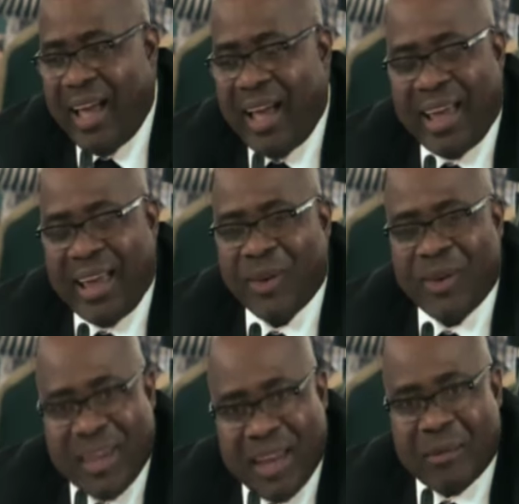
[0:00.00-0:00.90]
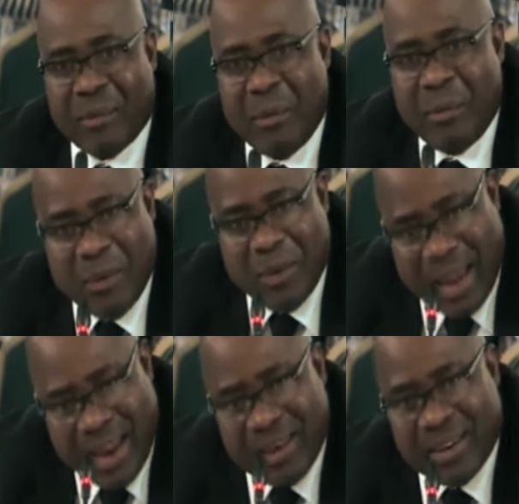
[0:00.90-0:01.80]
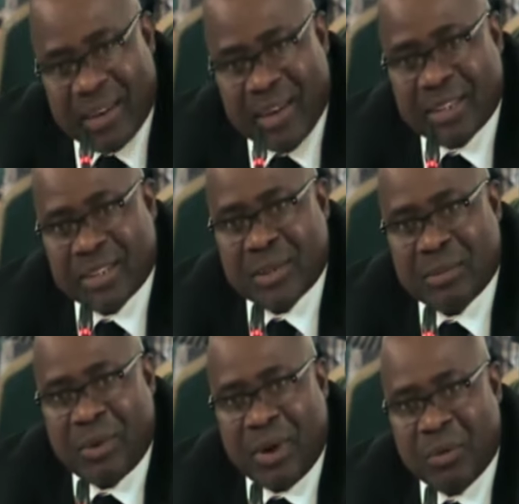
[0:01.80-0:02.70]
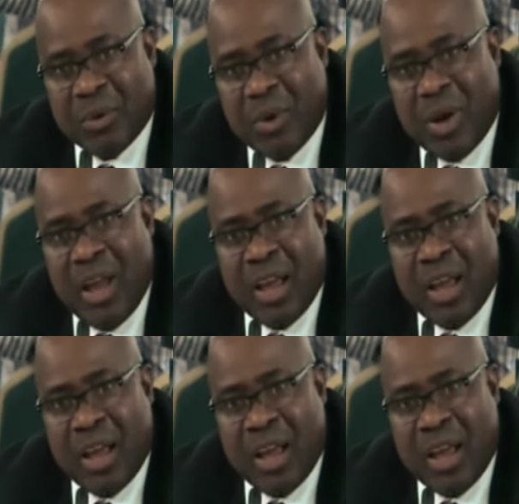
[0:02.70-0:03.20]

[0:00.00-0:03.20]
I don't have any relationship, you know,